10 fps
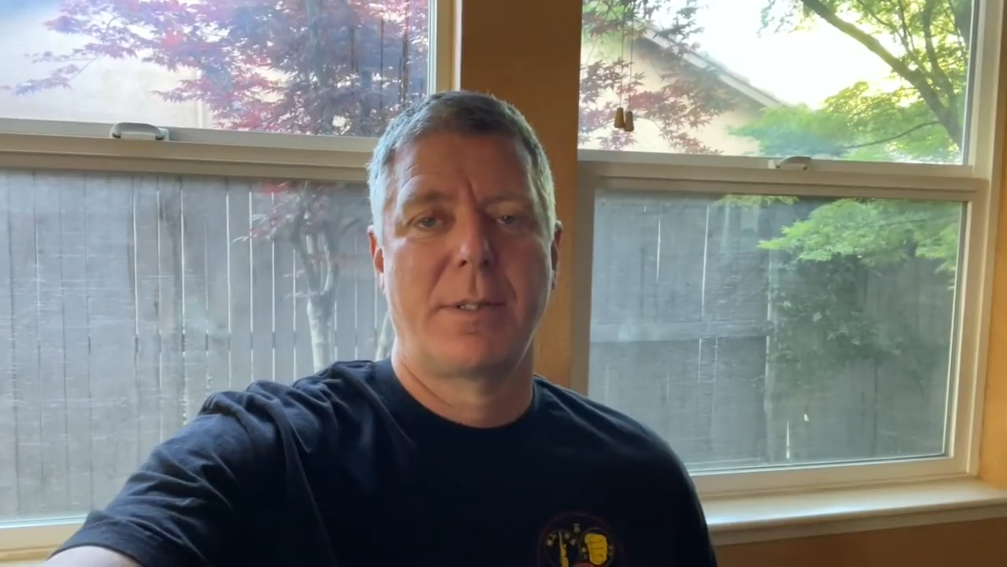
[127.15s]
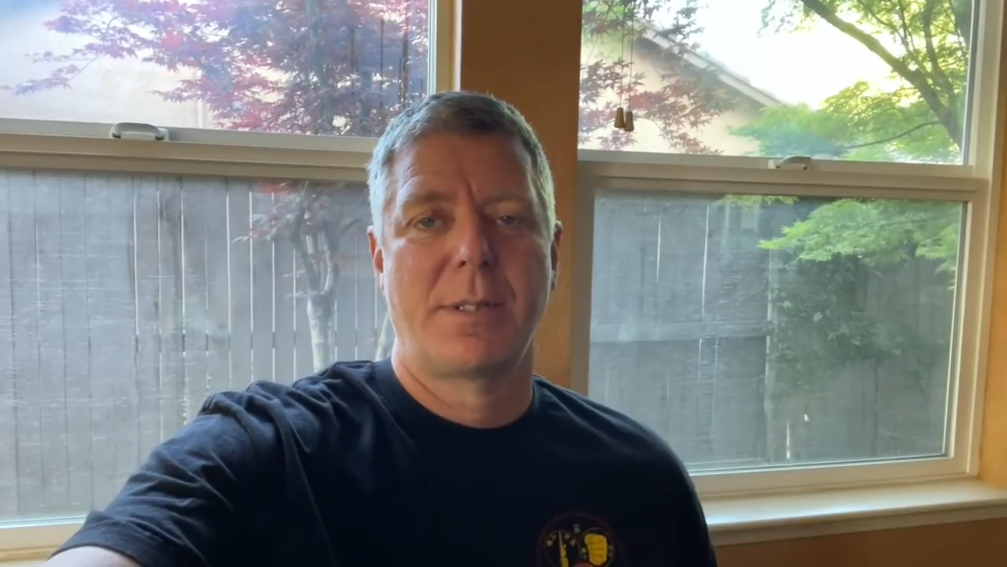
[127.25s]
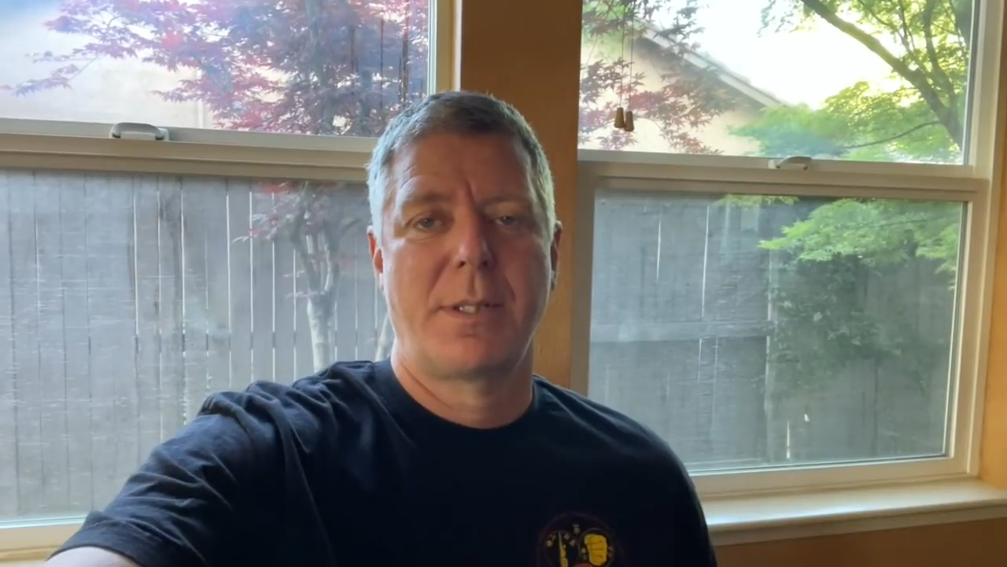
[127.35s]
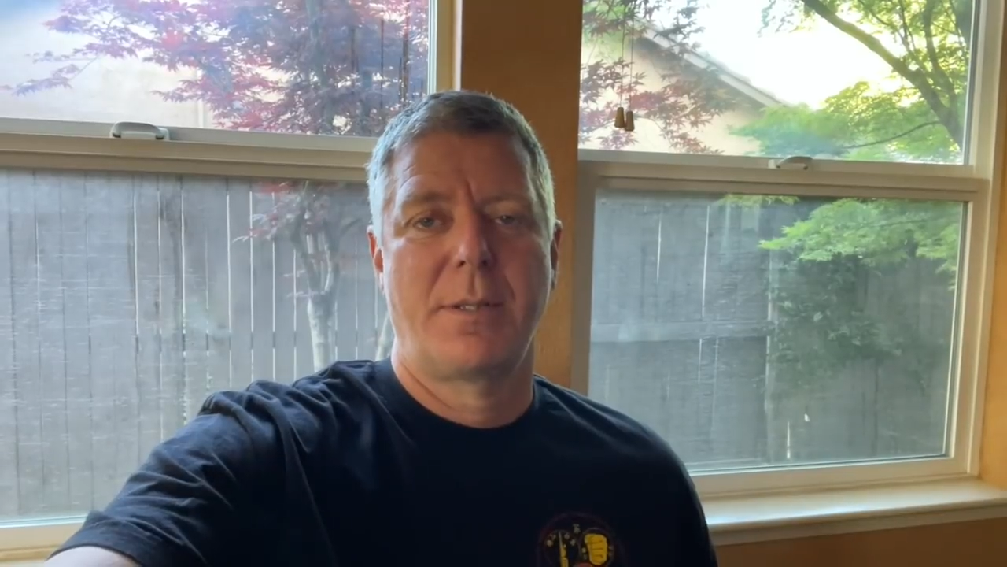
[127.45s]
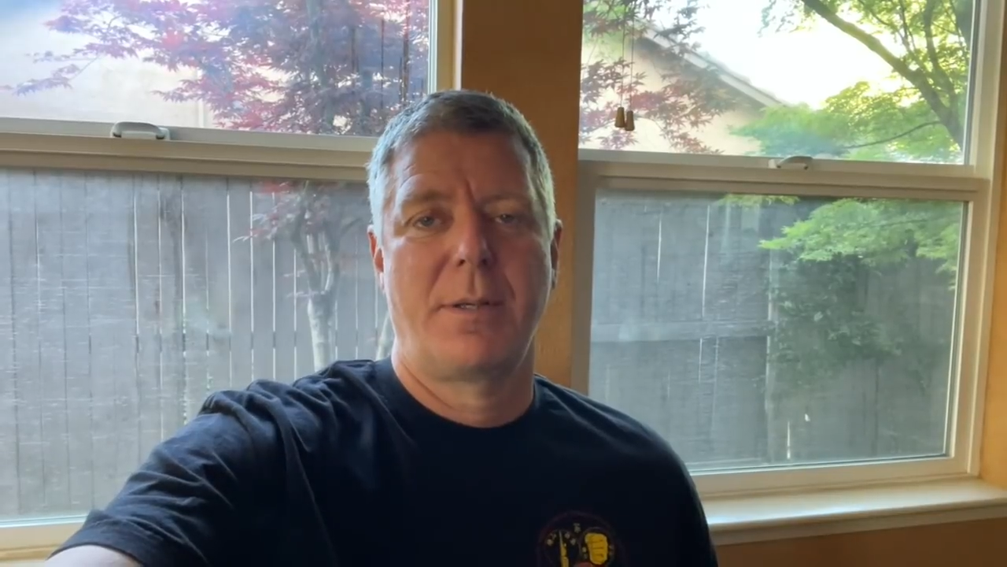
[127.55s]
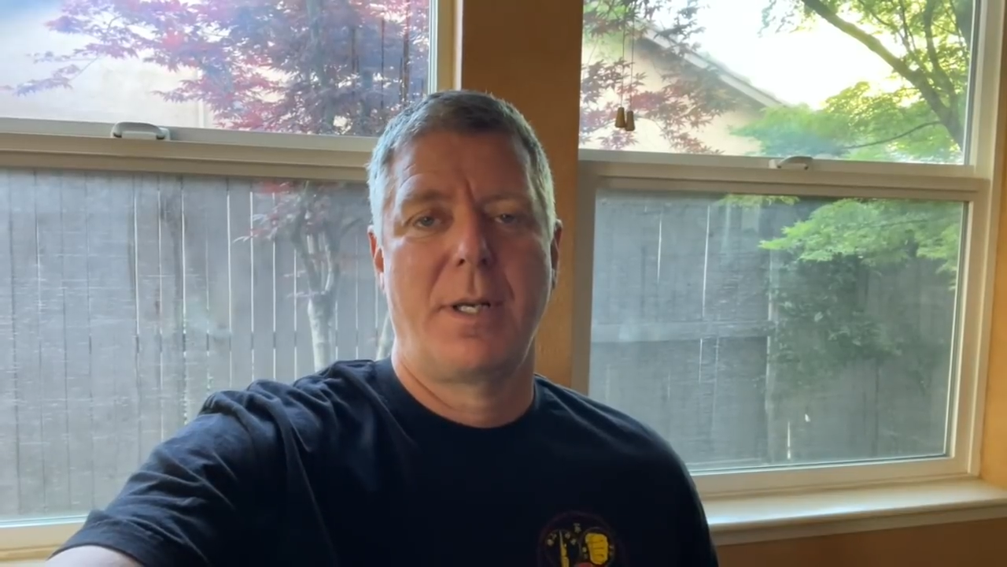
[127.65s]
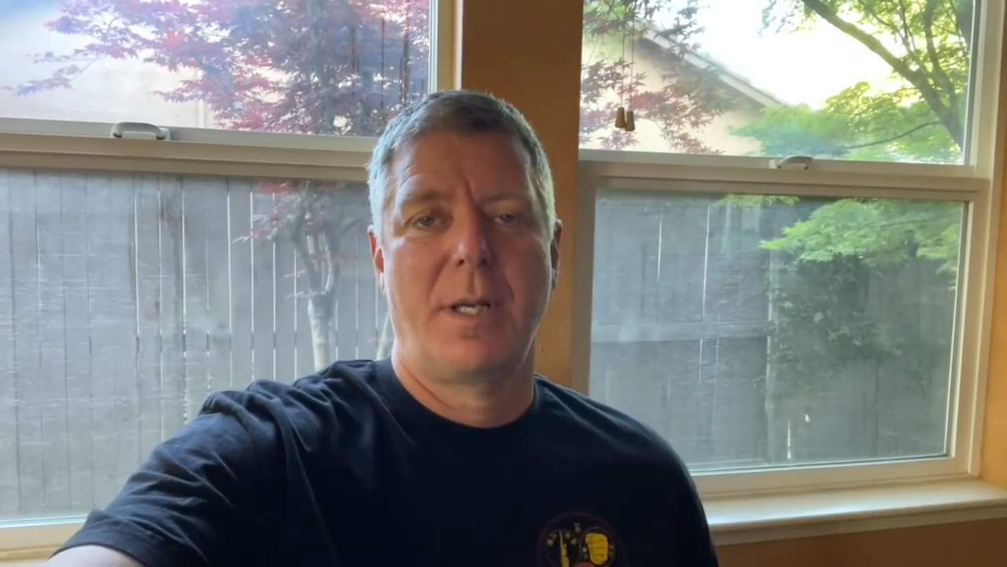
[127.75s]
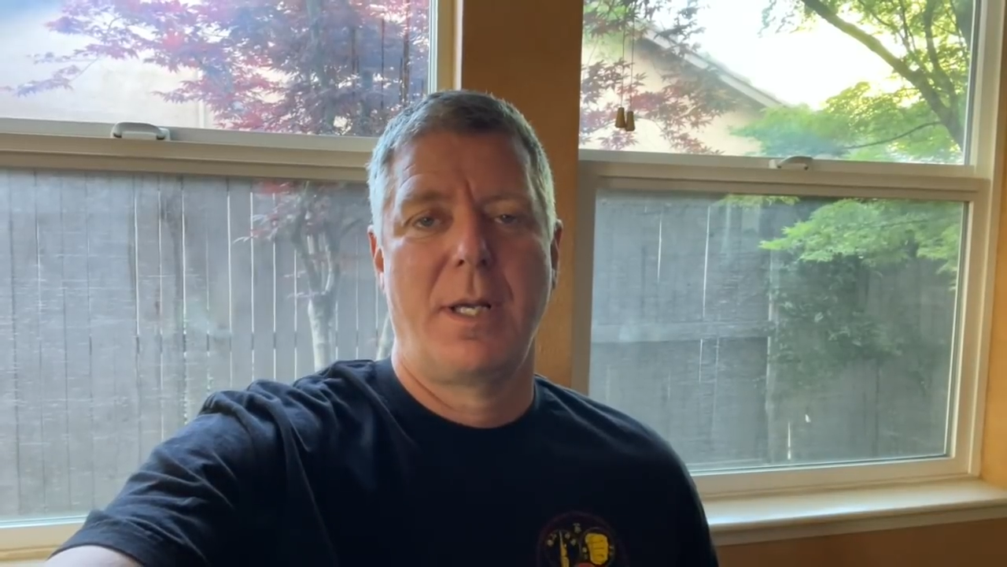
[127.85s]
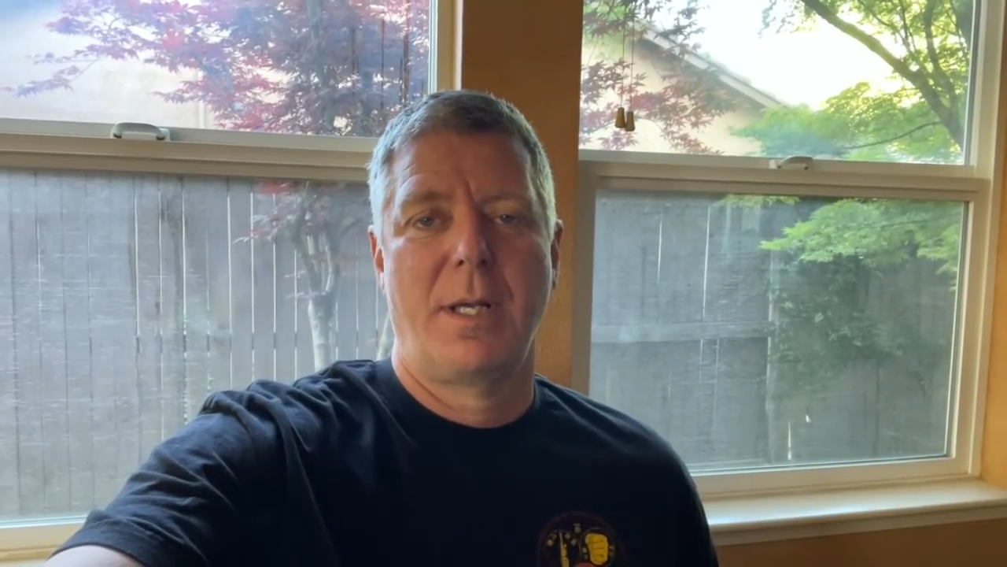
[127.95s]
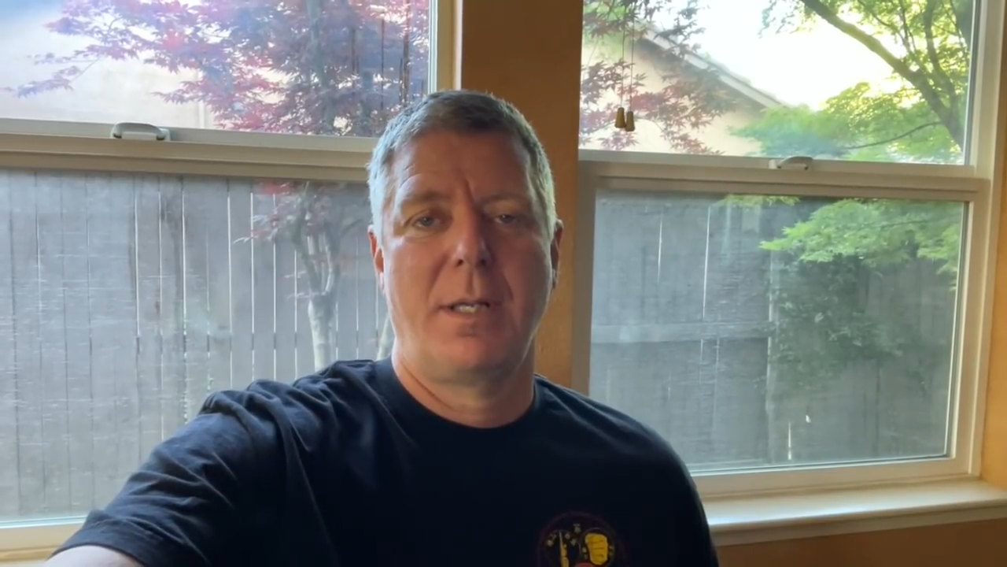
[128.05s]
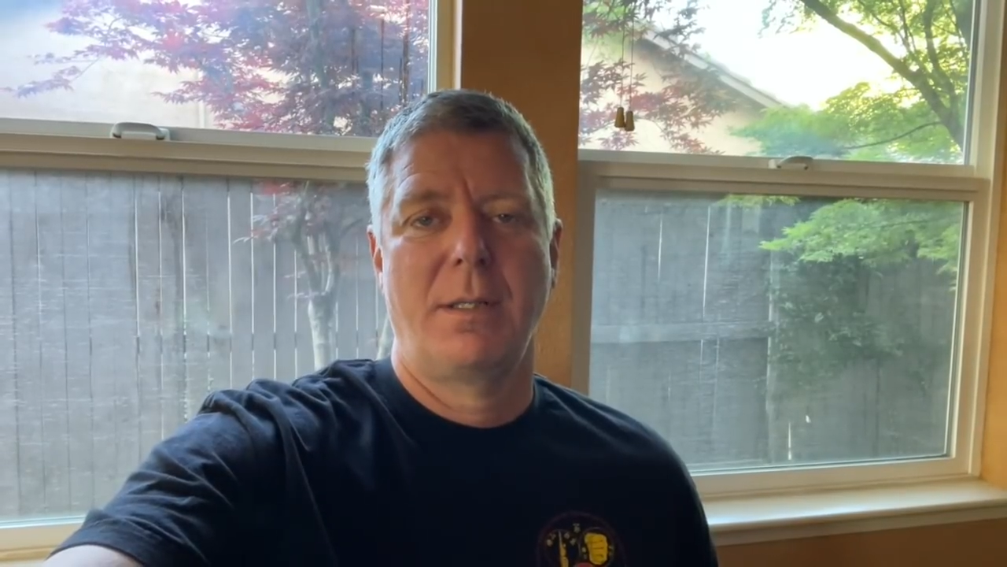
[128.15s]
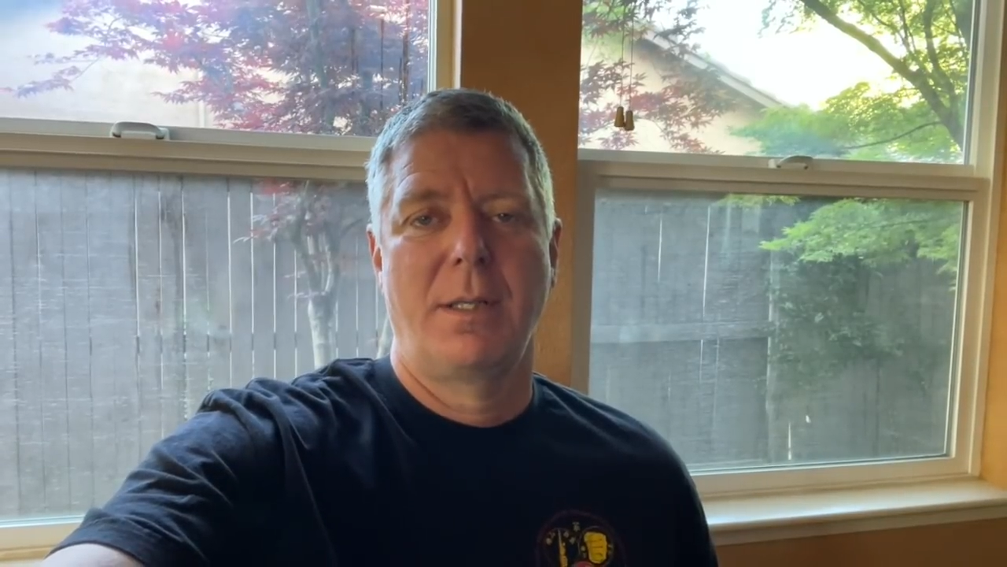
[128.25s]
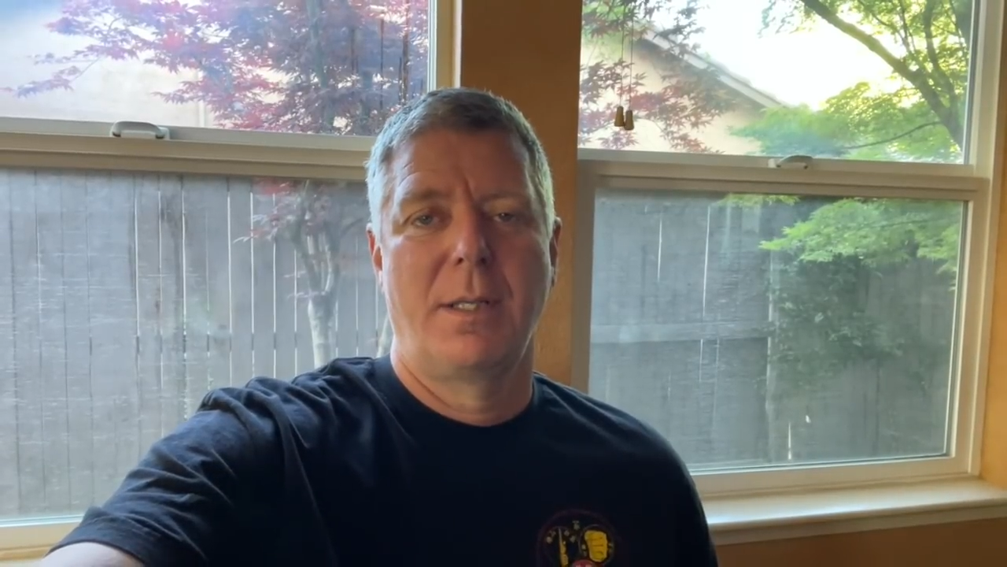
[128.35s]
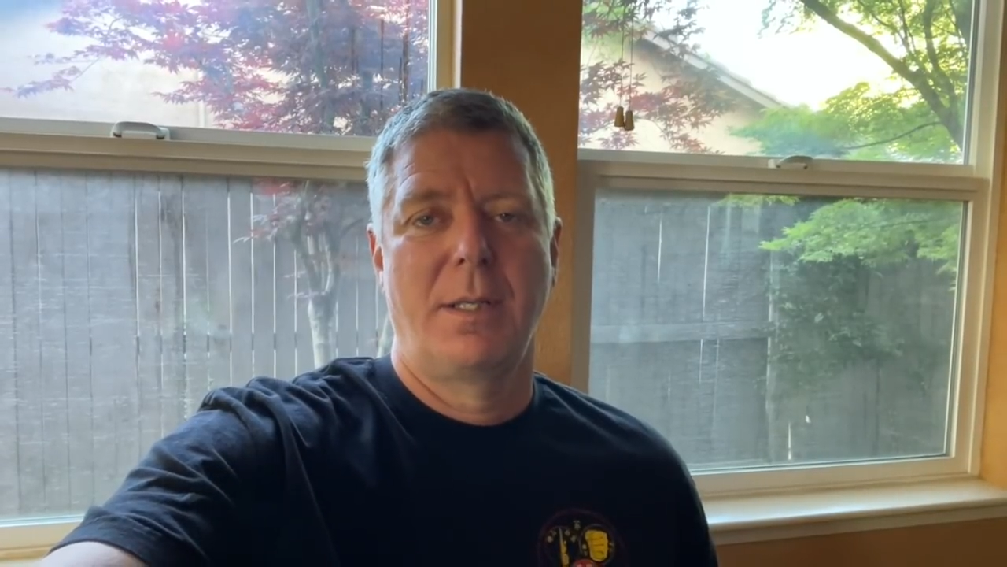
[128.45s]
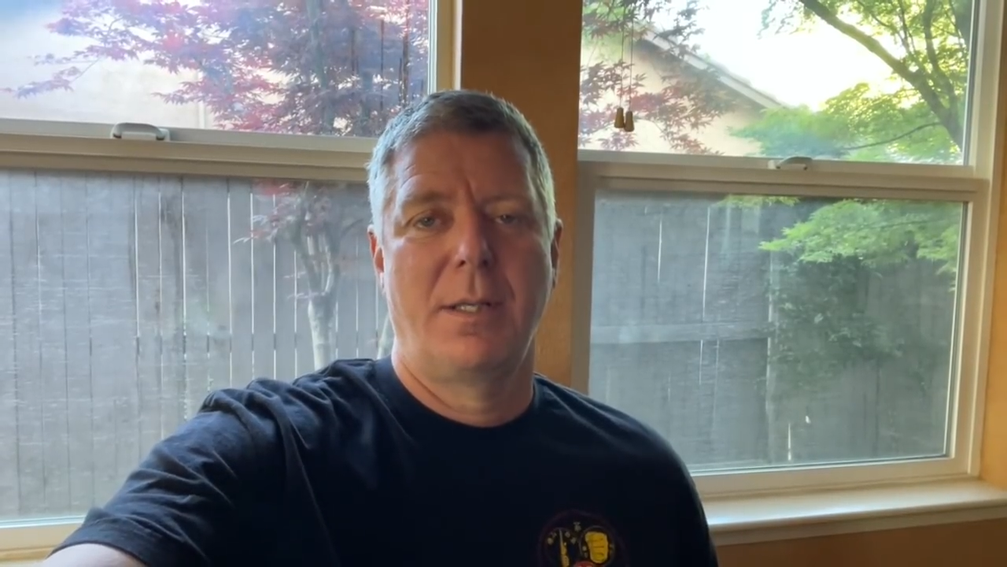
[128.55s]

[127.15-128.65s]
Casino today